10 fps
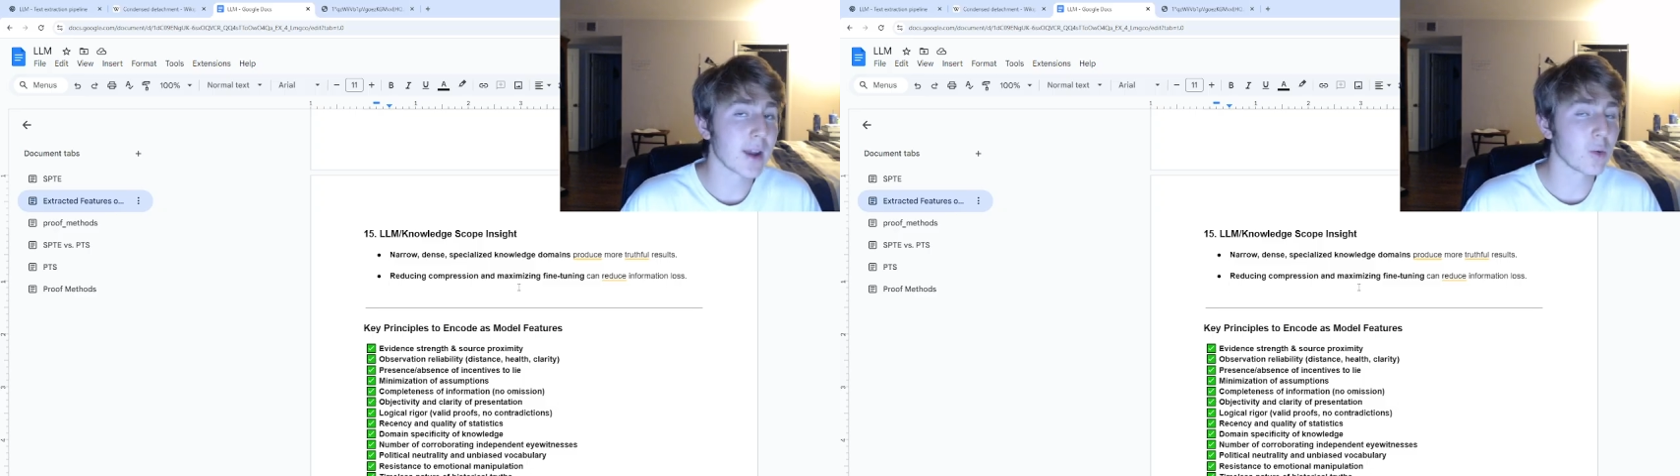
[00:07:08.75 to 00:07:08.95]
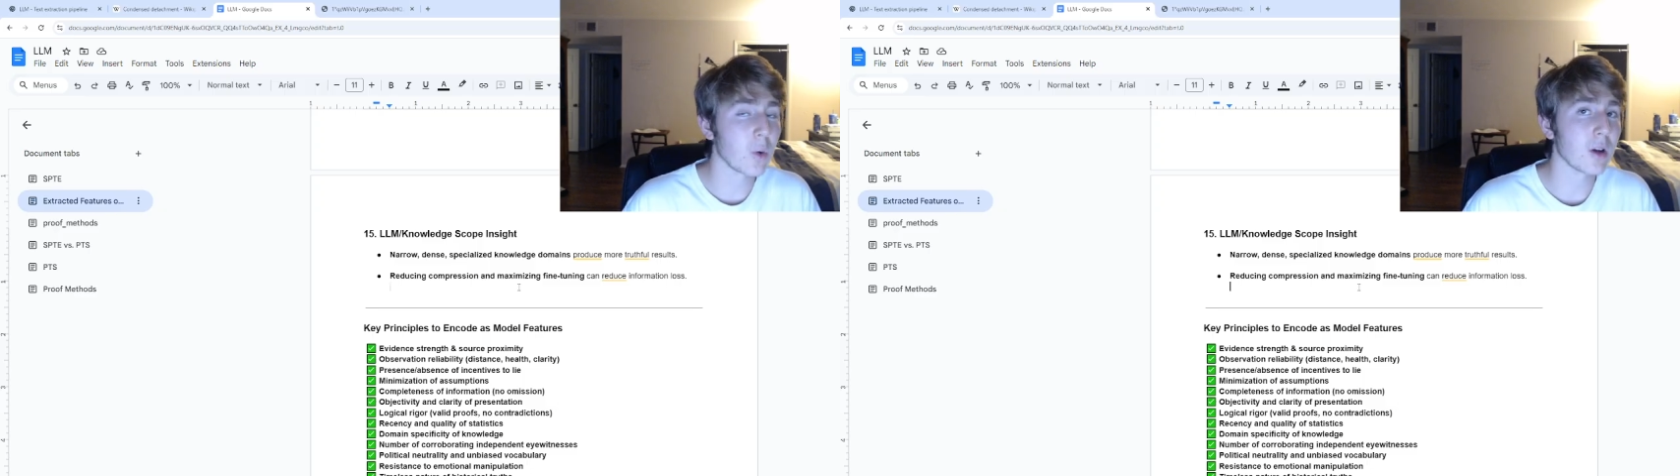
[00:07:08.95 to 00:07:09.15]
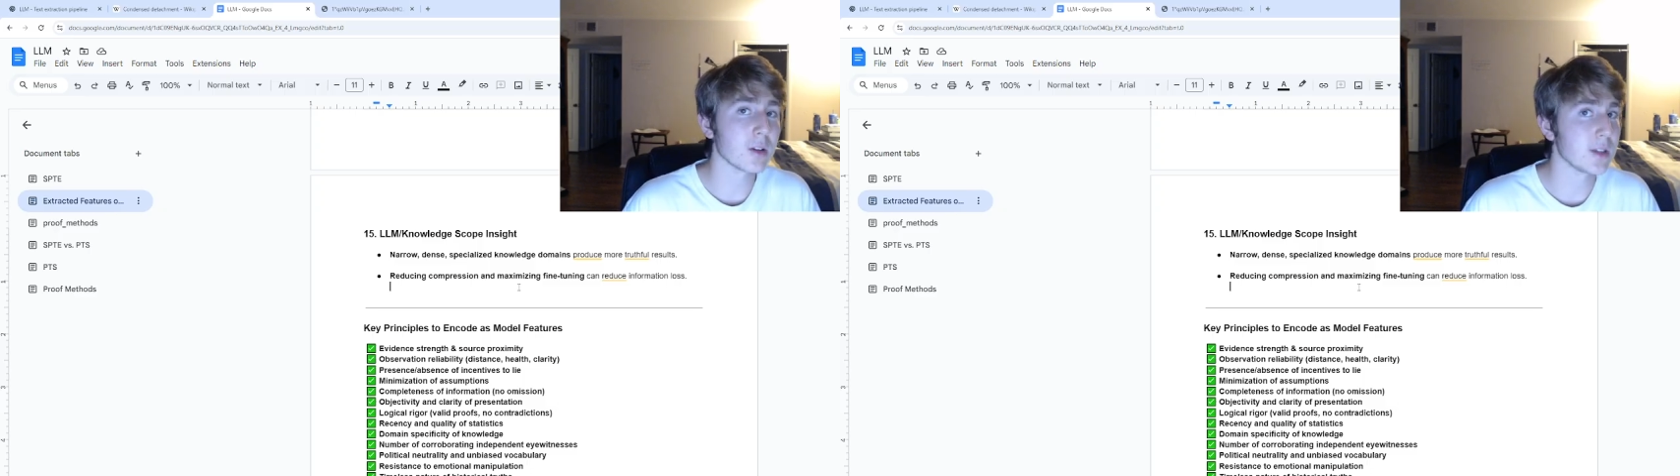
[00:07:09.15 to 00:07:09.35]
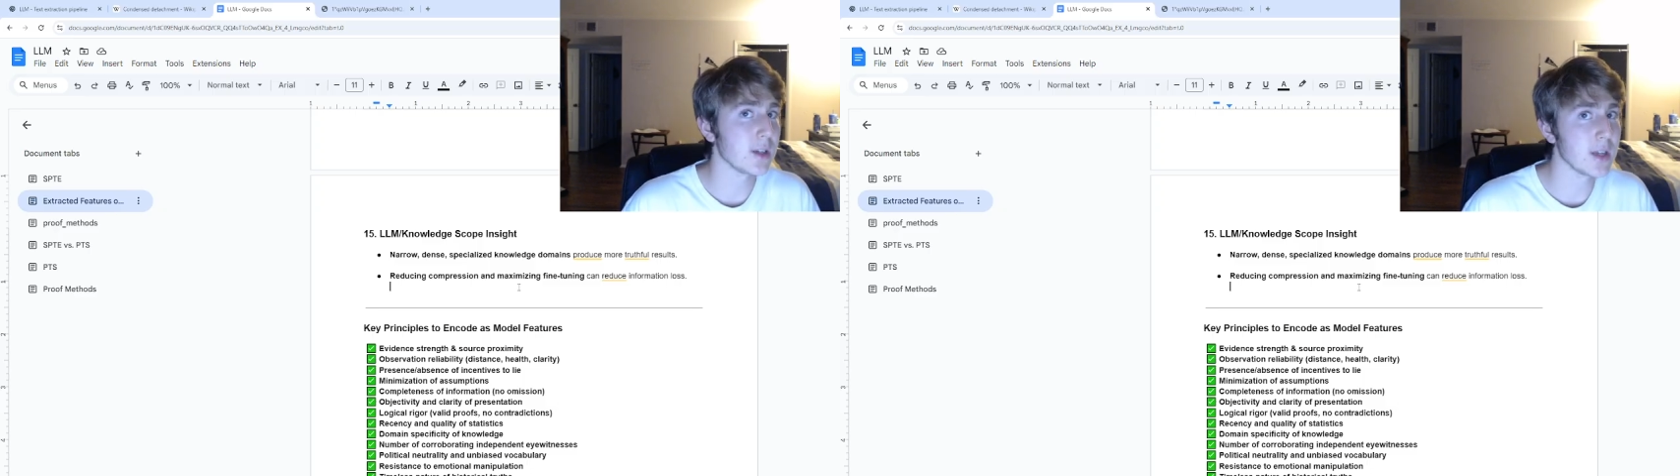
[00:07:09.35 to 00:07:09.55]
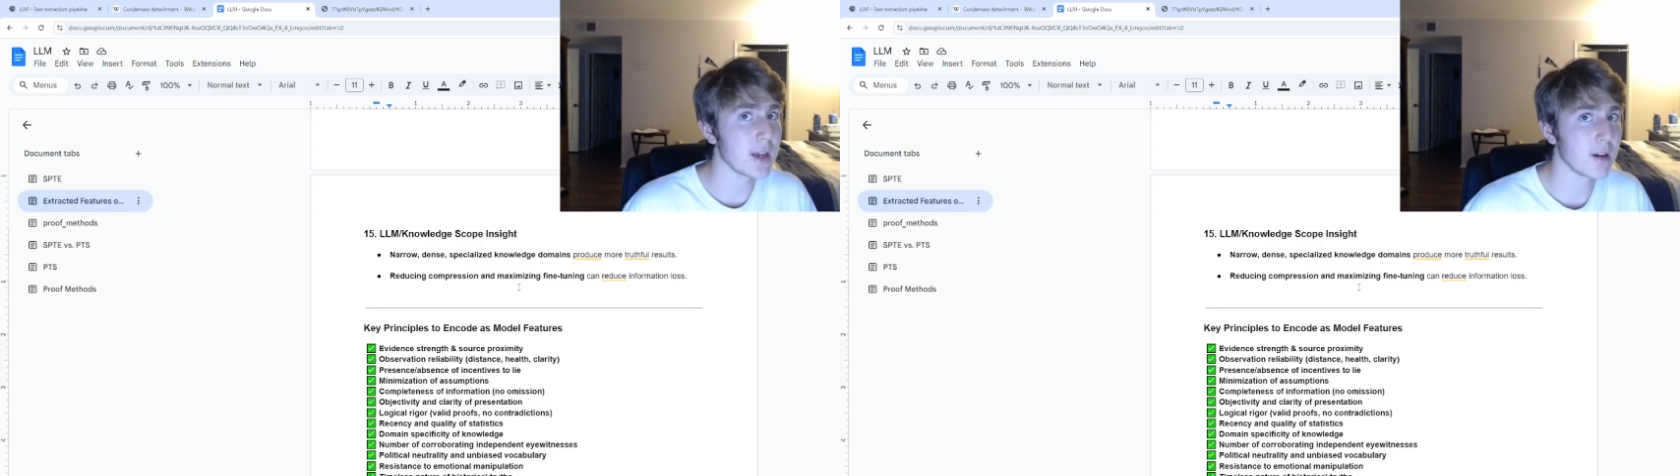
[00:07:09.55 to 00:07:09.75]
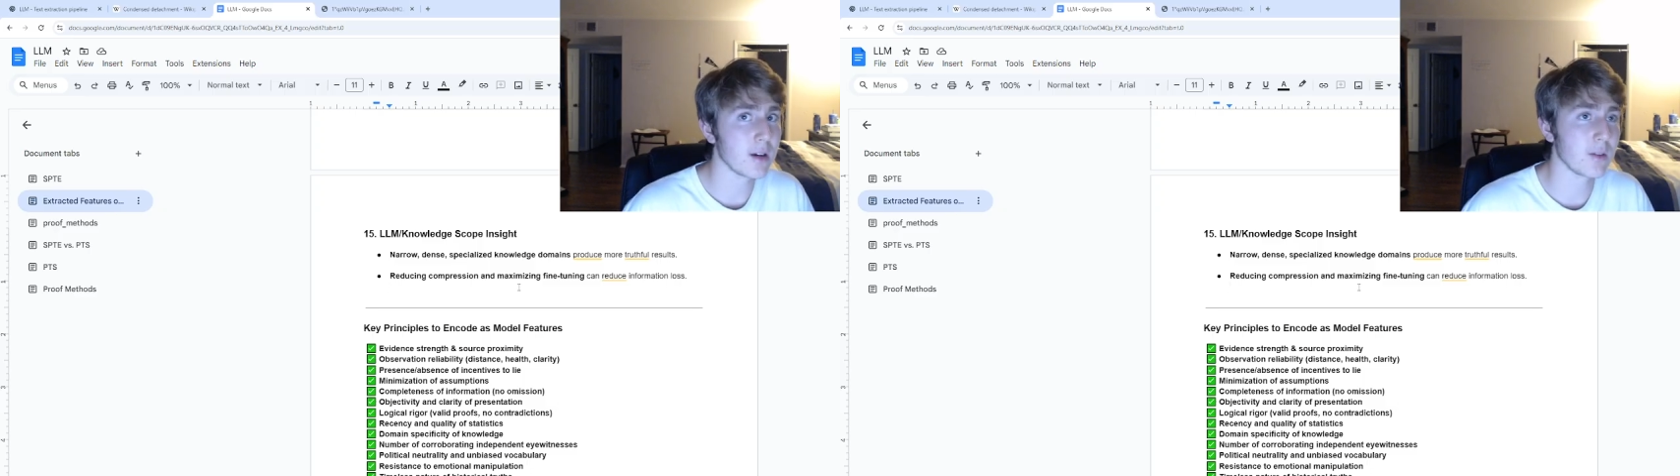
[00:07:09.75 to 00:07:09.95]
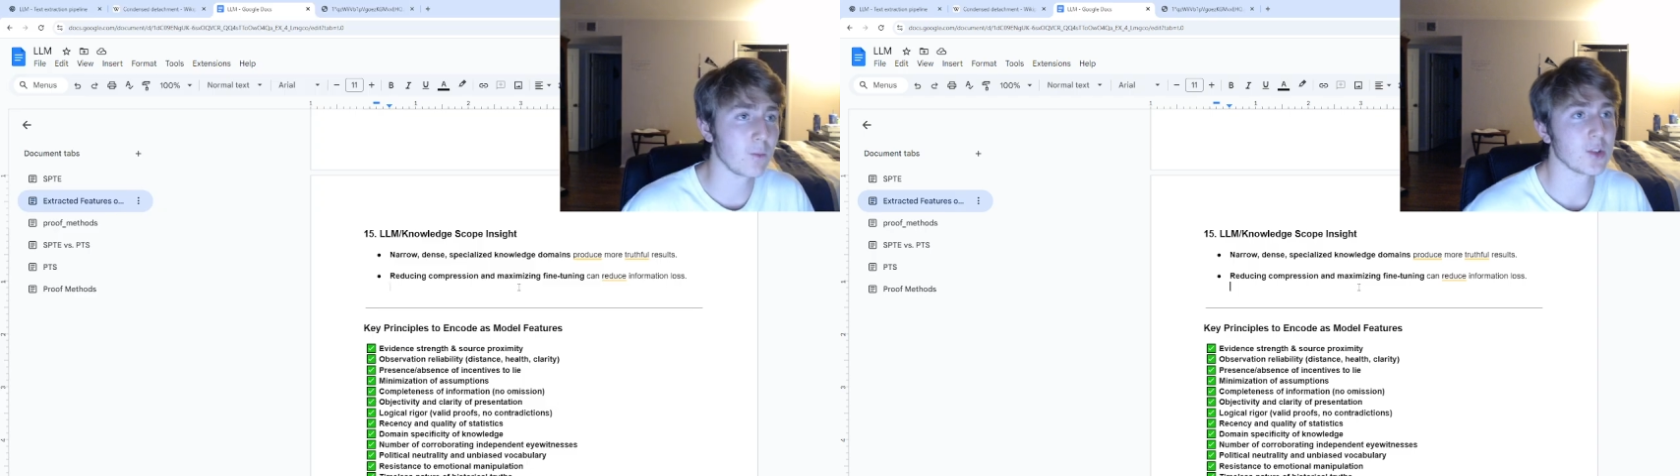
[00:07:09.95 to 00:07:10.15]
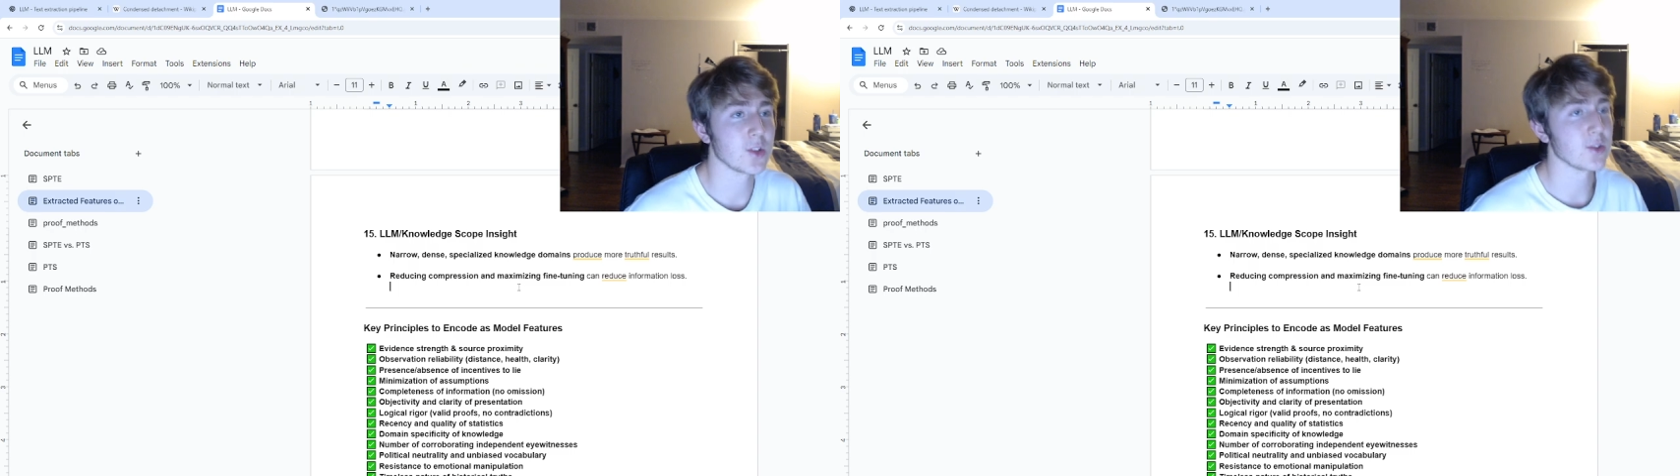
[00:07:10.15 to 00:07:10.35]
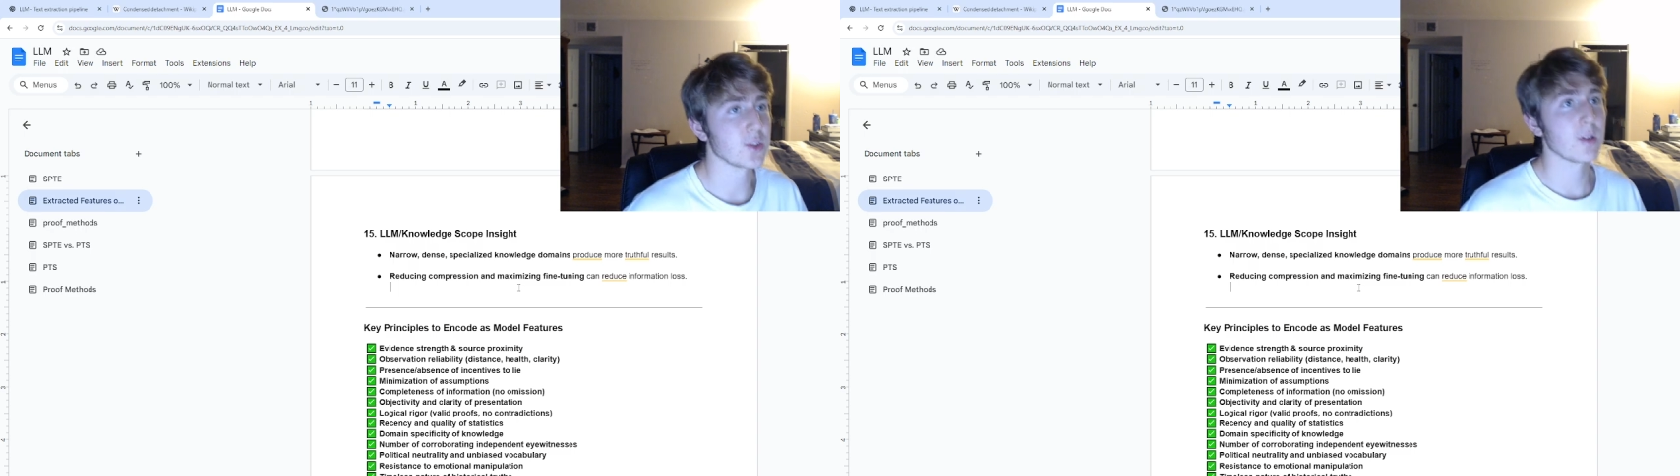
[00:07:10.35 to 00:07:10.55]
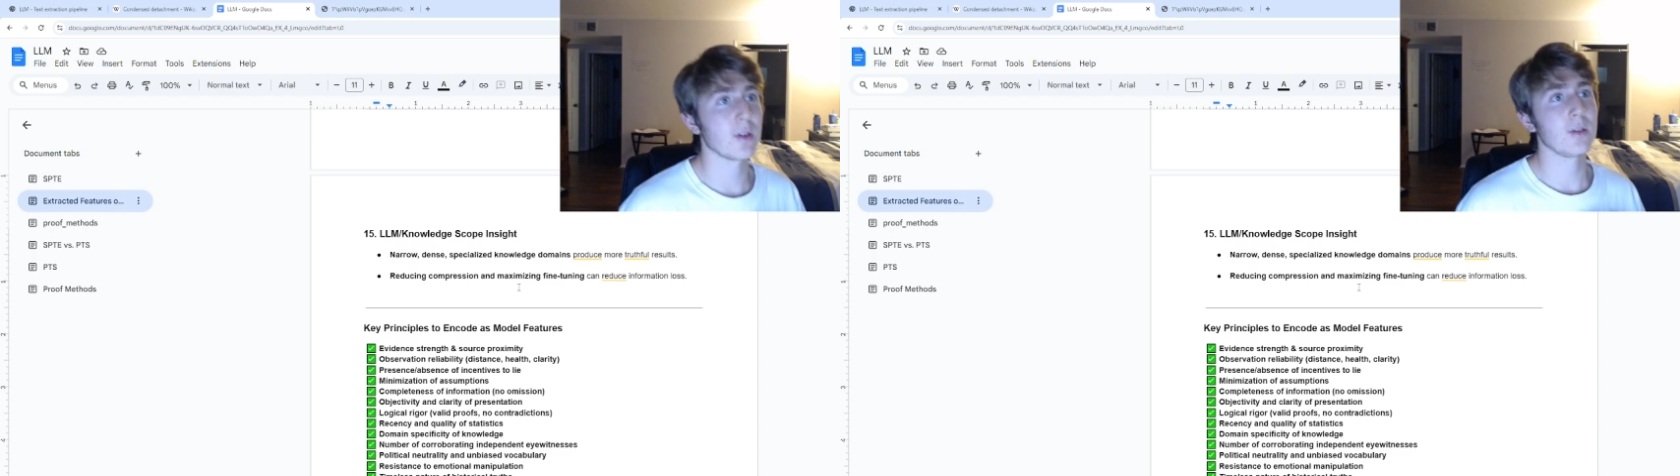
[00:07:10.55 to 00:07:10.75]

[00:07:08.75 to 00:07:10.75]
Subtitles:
quality data, which is